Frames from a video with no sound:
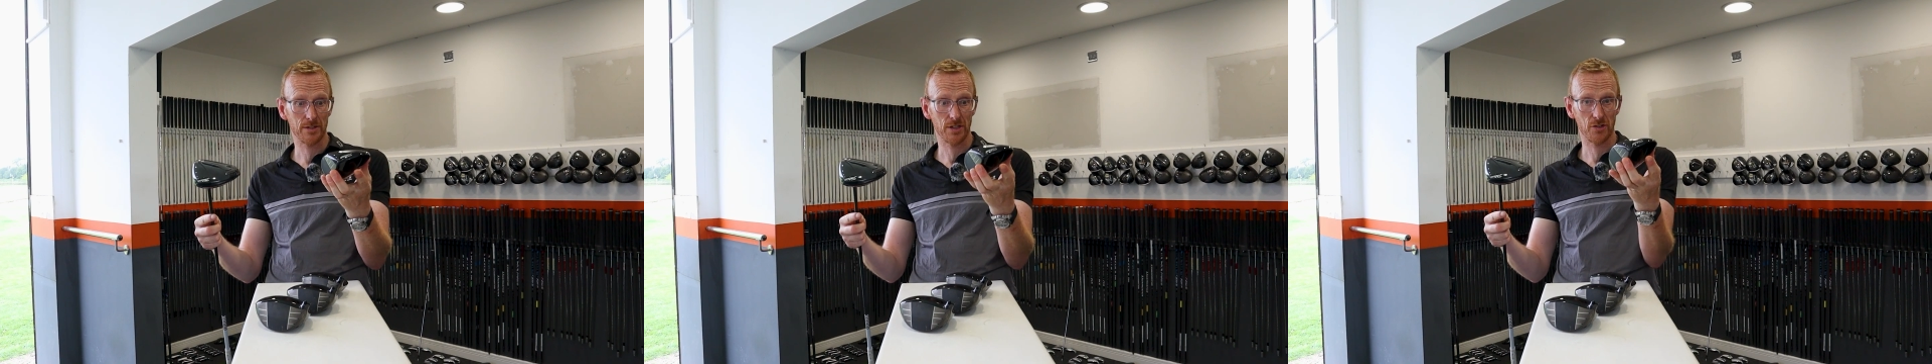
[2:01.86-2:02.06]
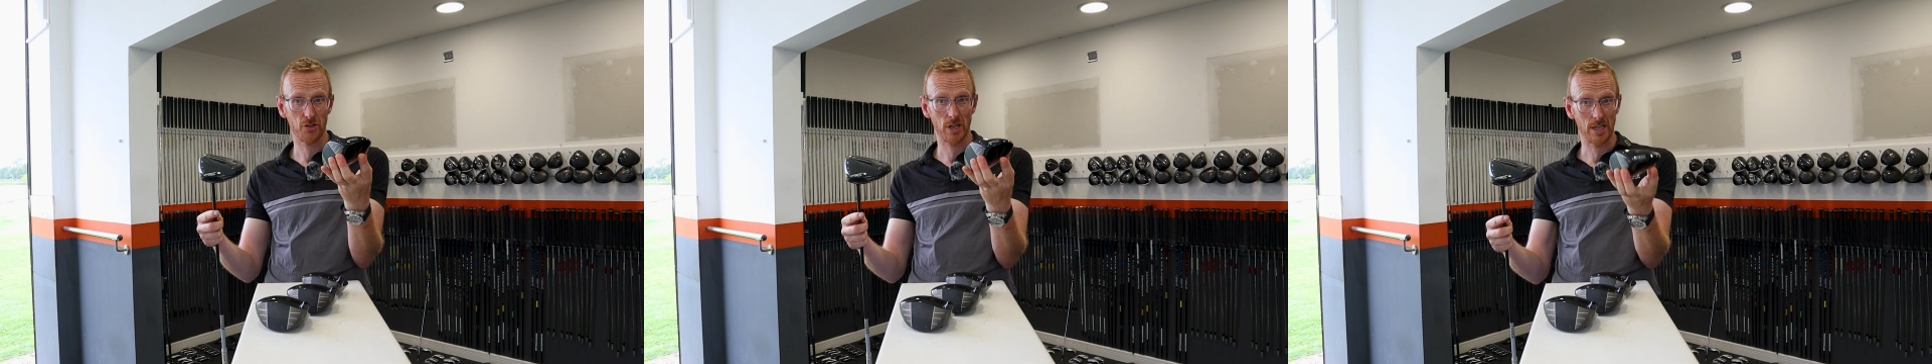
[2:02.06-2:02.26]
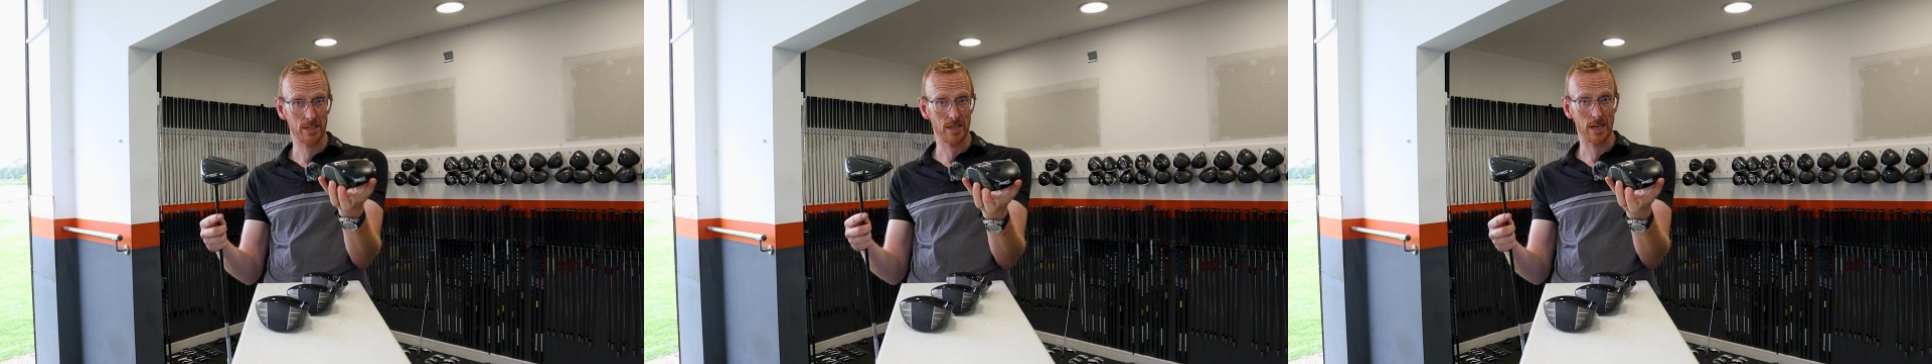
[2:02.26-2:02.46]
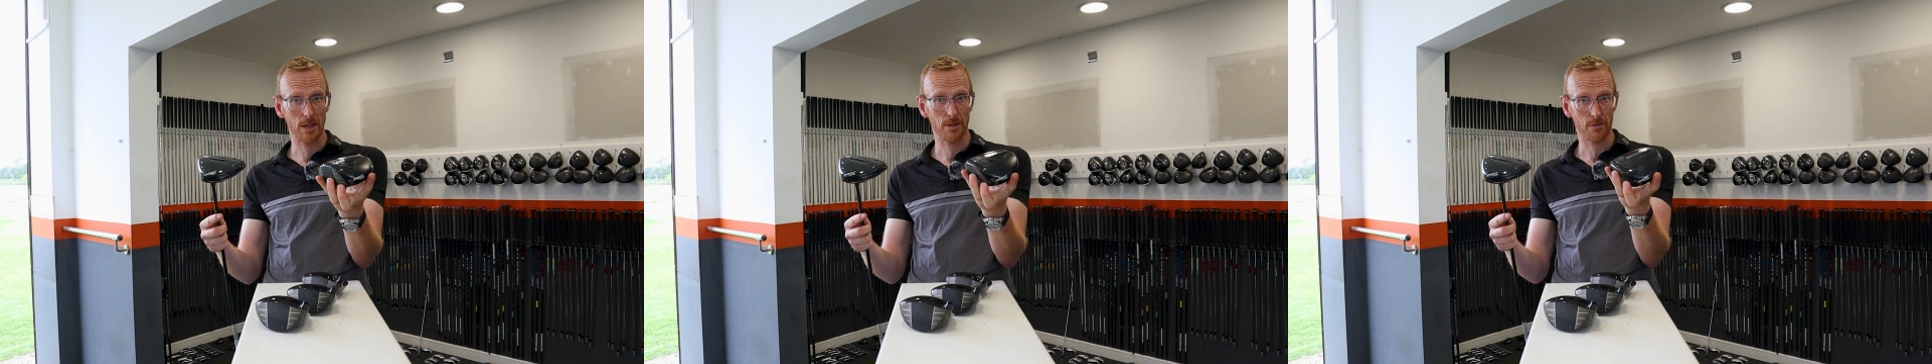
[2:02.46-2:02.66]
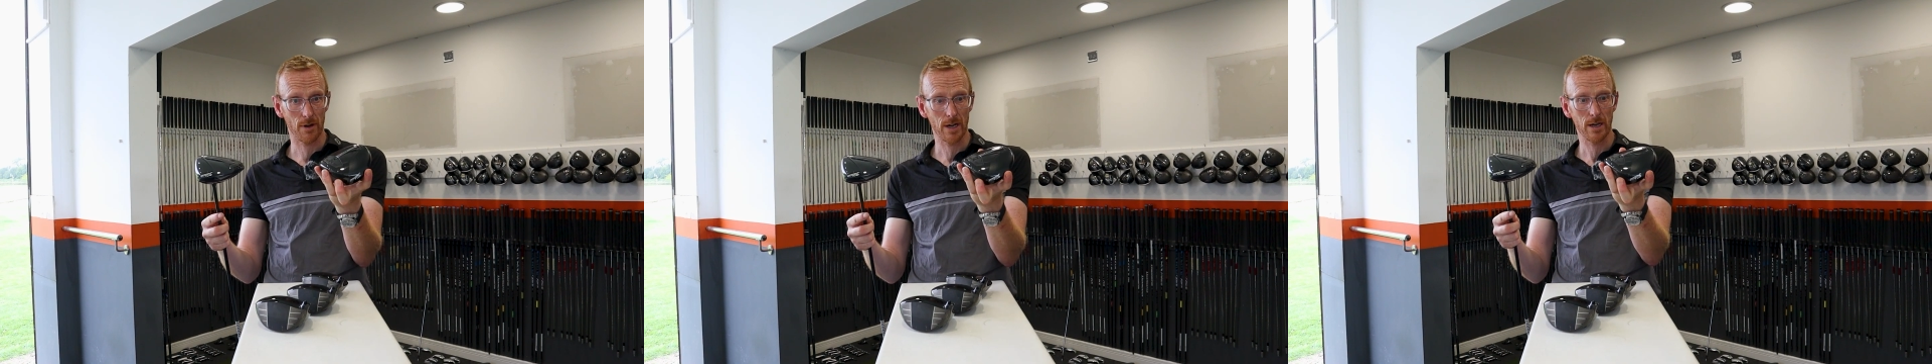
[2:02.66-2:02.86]
to
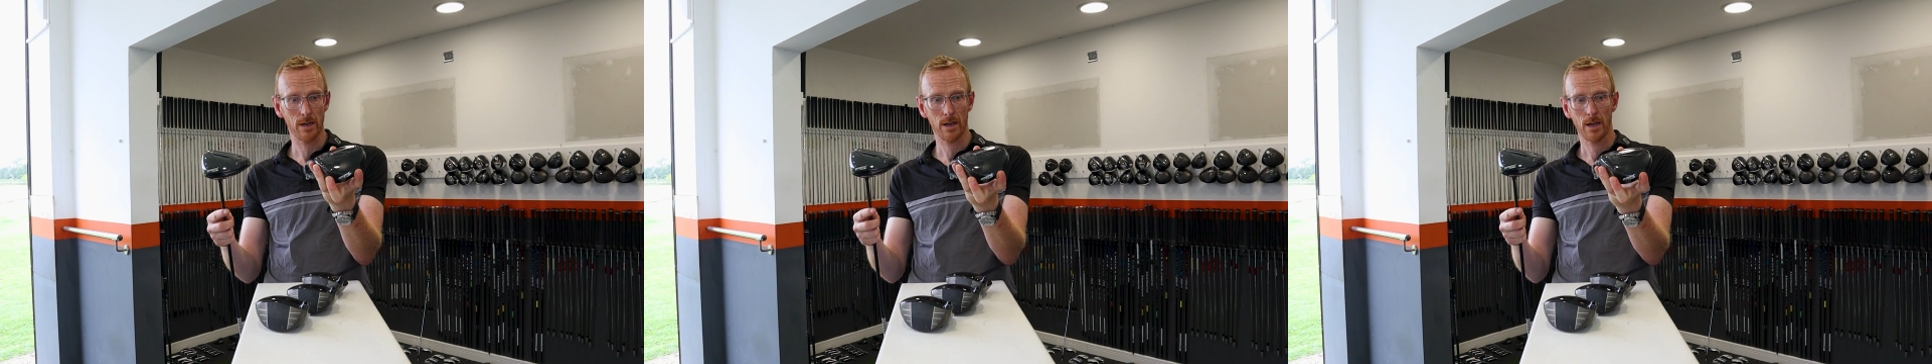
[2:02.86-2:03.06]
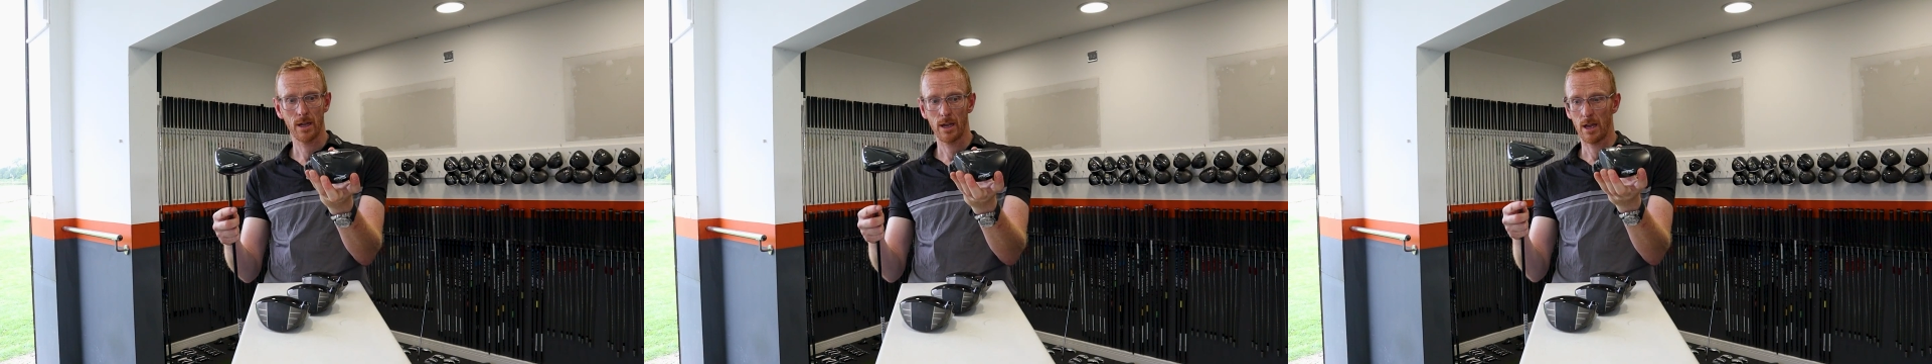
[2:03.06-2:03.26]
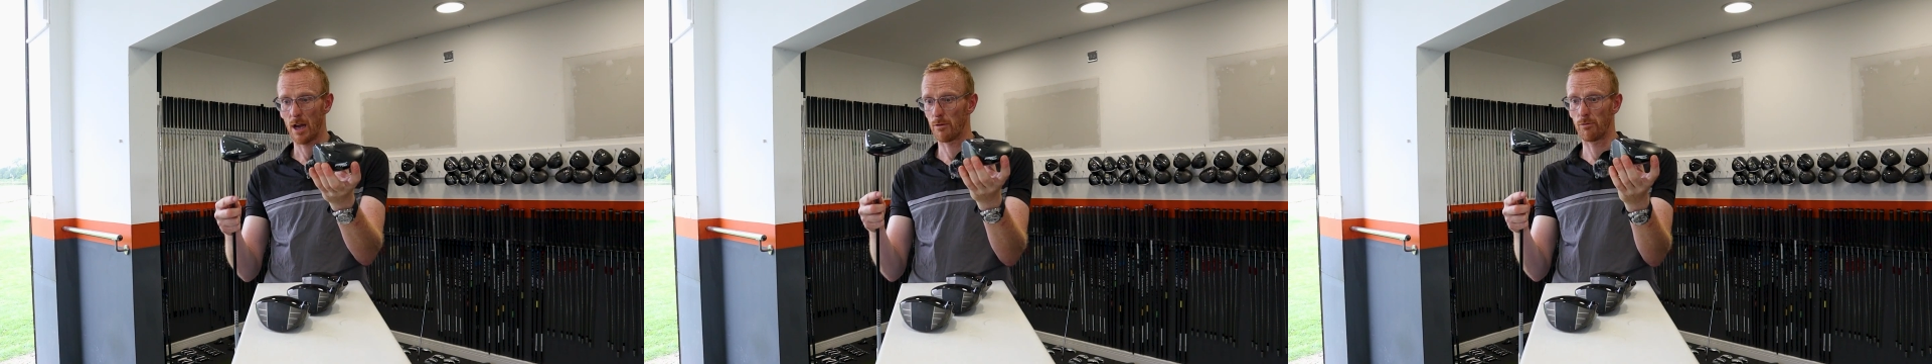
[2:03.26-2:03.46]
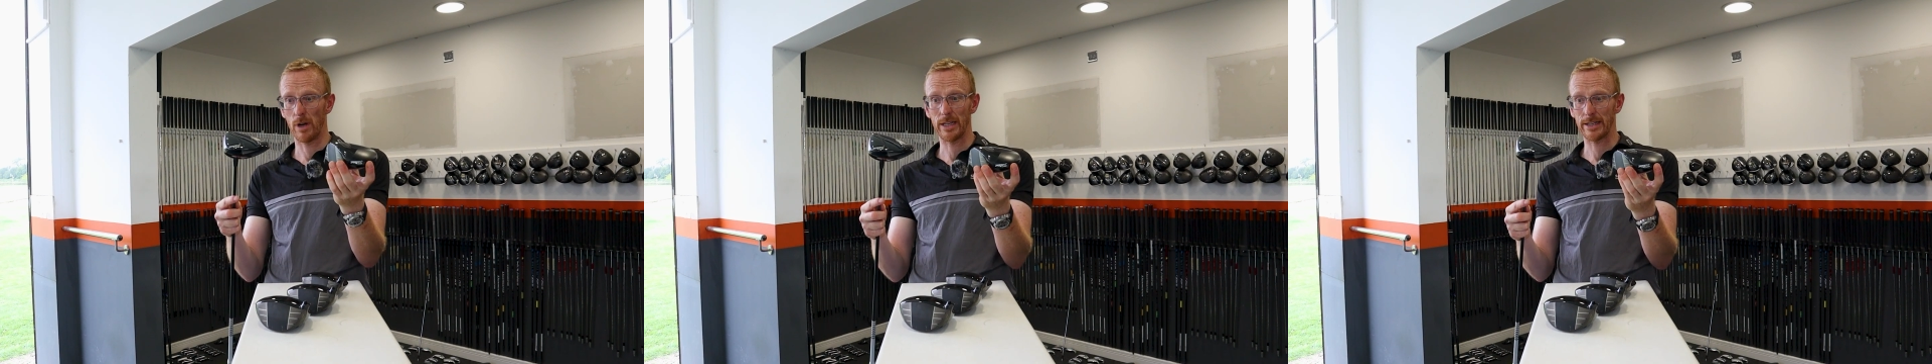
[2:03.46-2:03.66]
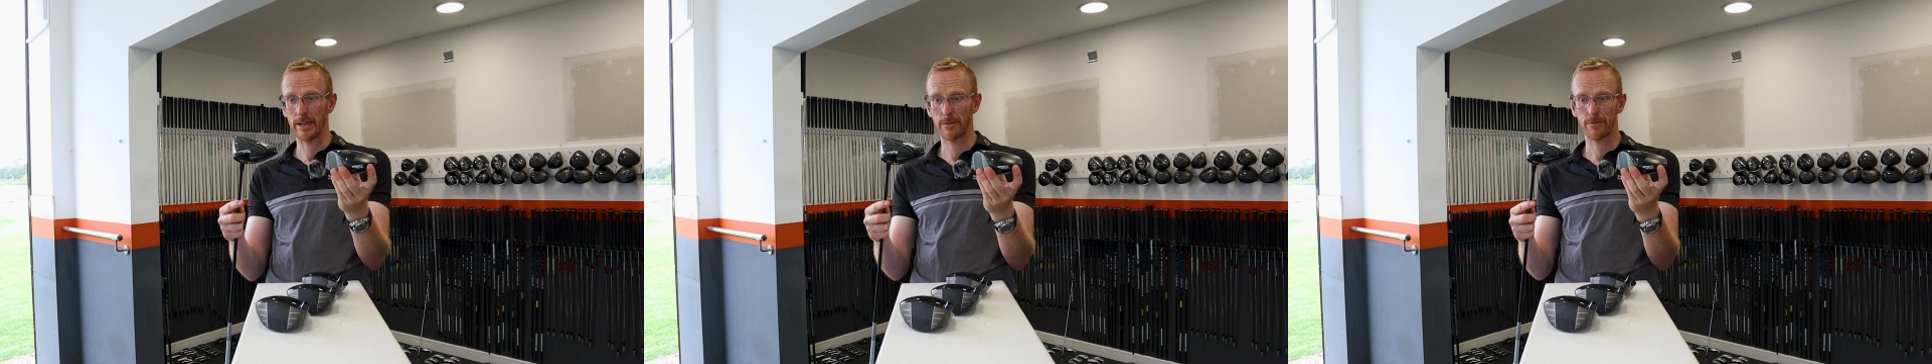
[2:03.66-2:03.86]
GT3, are
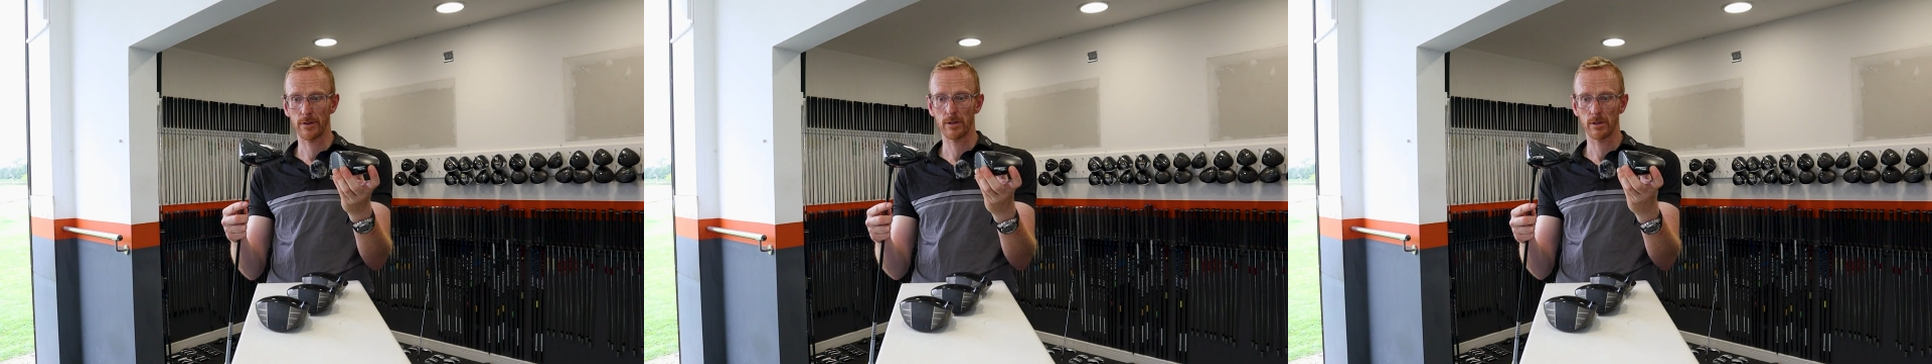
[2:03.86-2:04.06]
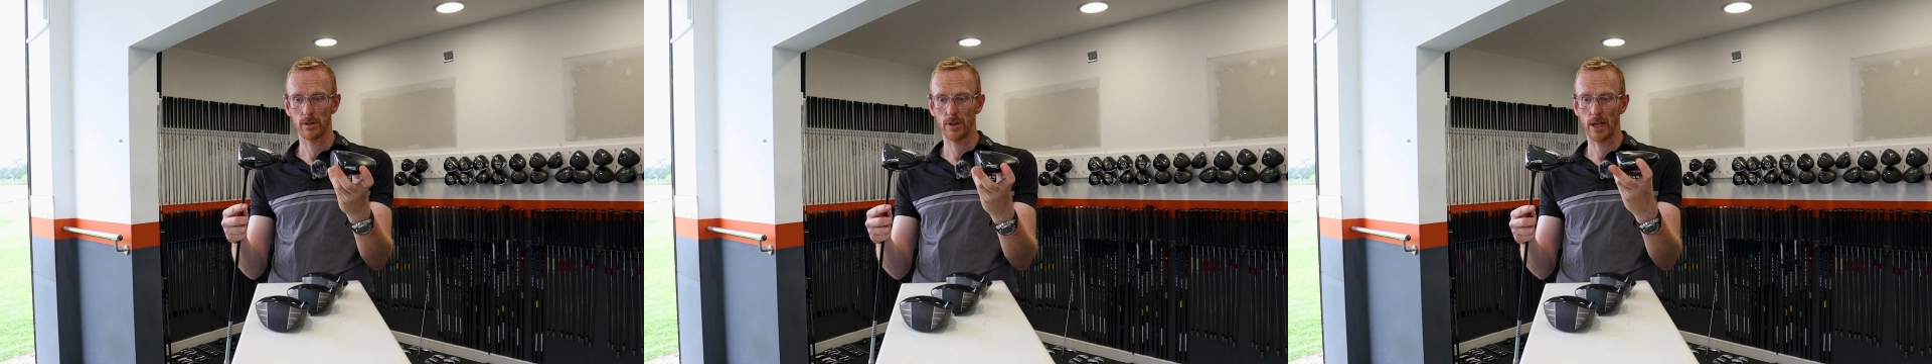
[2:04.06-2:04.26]
really different.